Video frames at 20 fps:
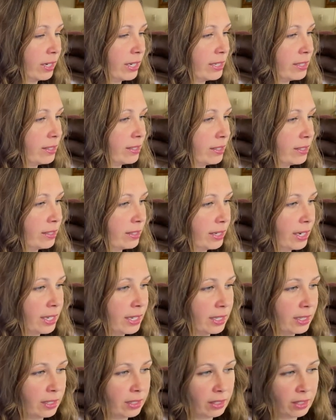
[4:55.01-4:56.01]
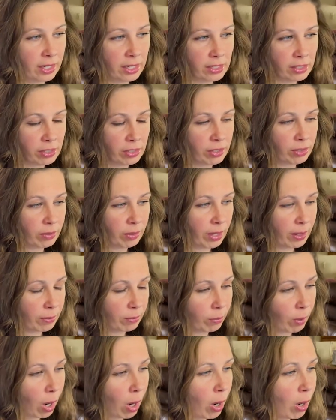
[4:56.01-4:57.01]
It's in this
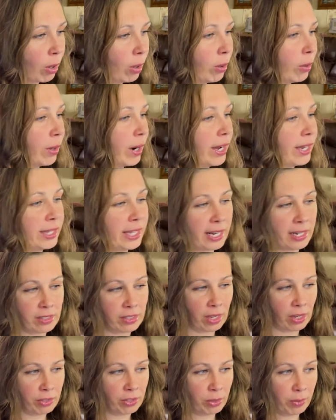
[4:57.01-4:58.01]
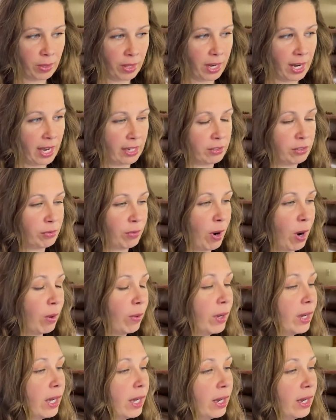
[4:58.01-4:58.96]
row, and then it's also in the next row.